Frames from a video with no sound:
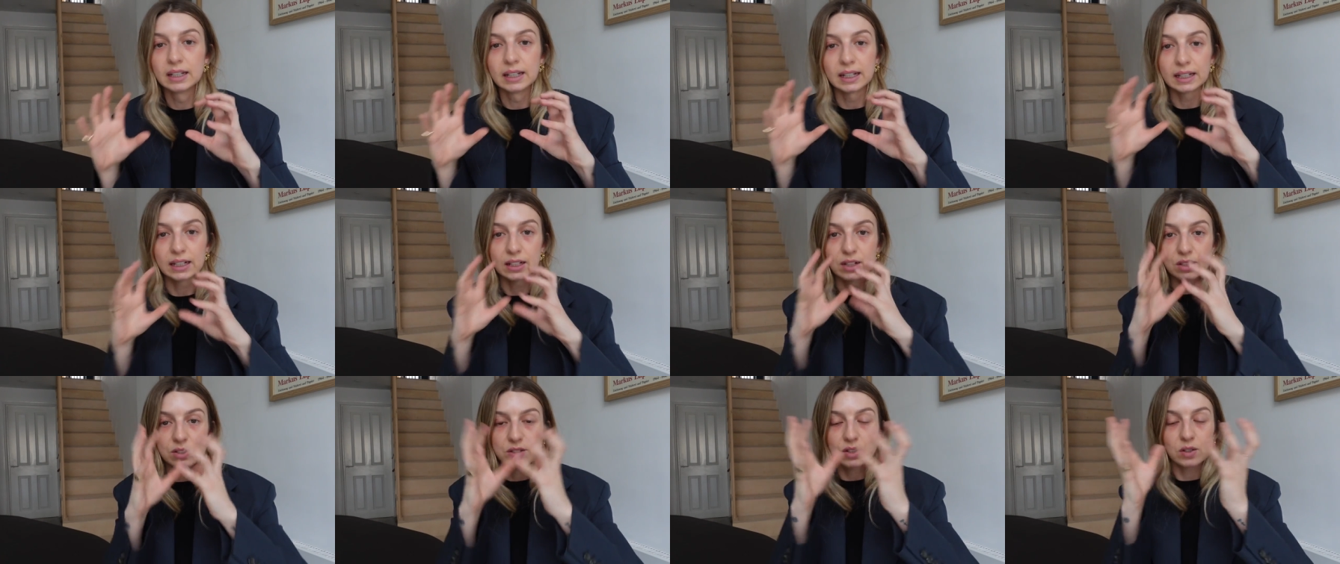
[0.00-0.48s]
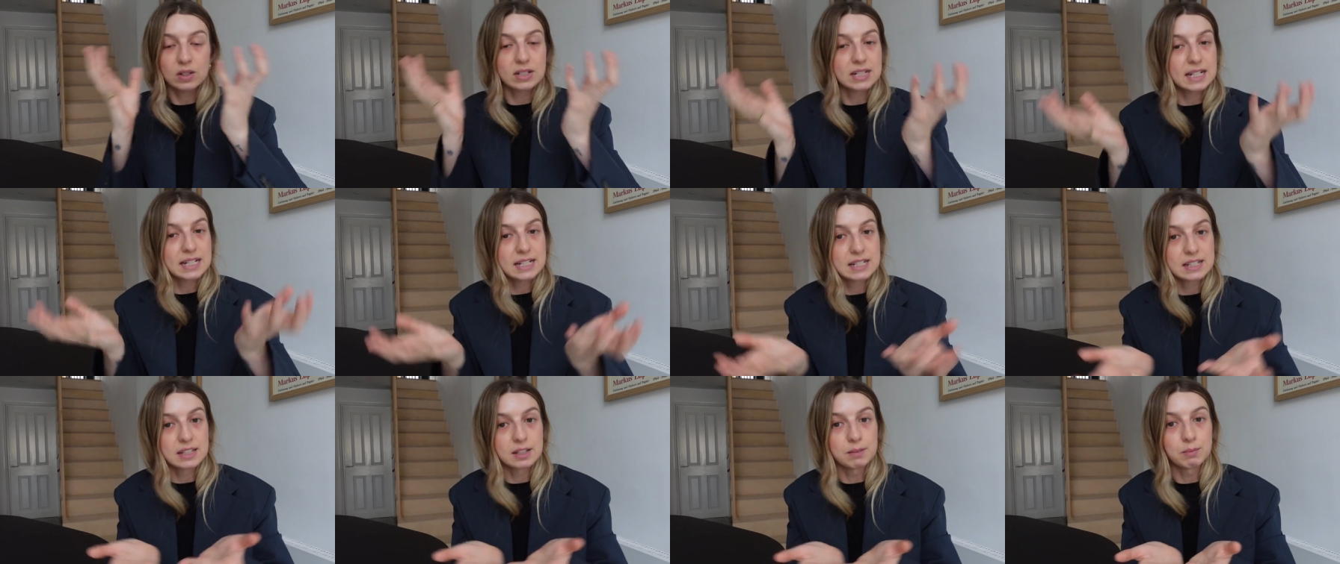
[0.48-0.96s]
and
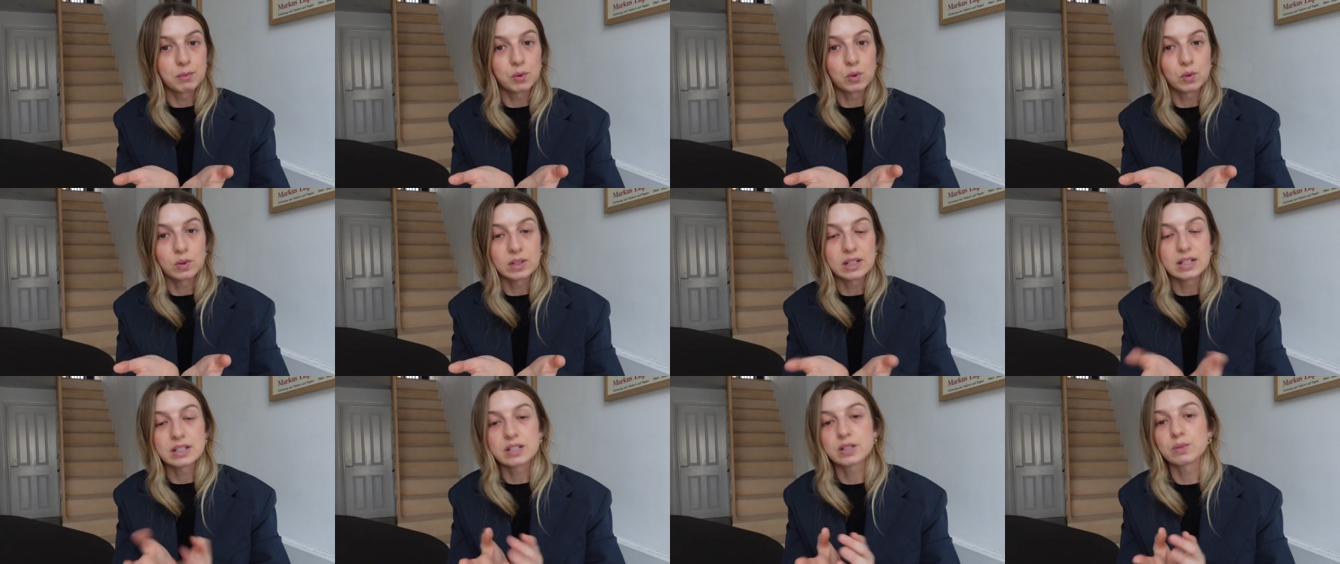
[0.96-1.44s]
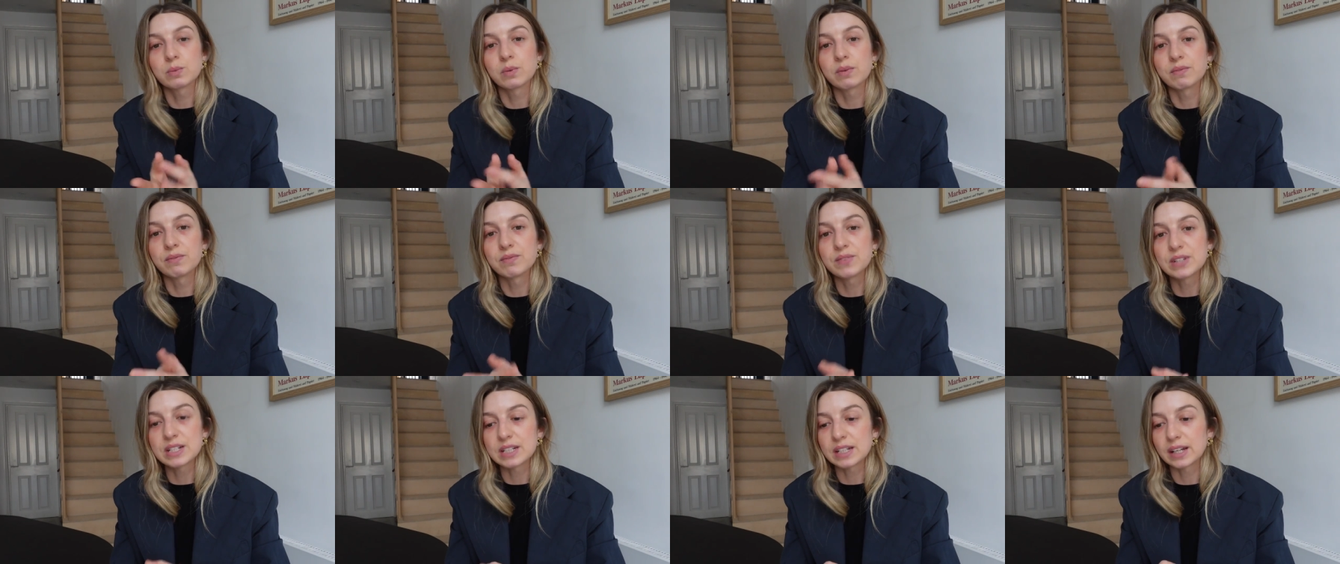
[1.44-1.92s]
consolidated them all into
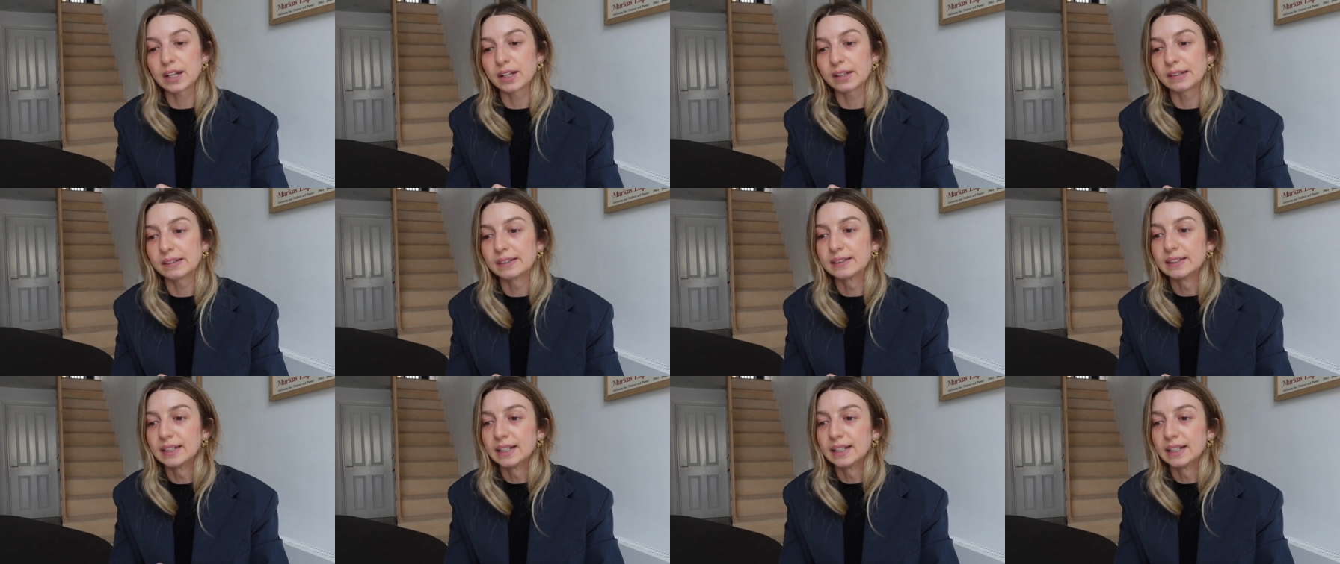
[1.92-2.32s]
one video.